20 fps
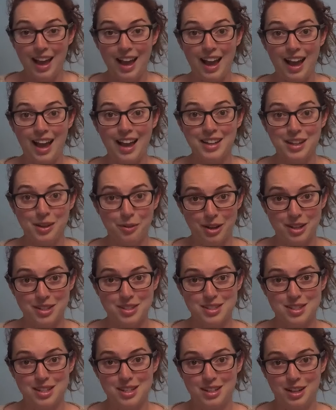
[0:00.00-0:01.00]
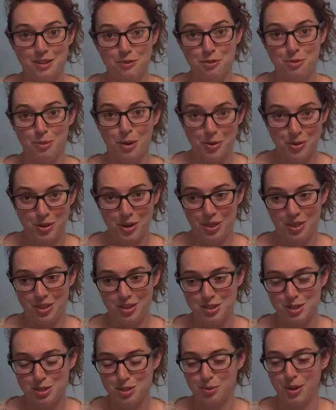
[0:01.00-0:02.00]
Anyways, enough about
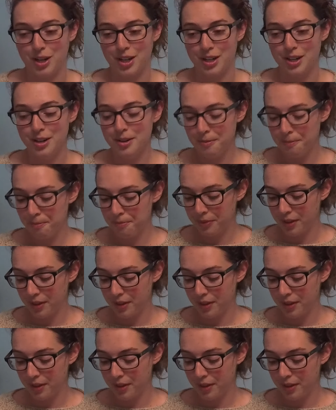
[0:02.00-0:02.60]
this sweater.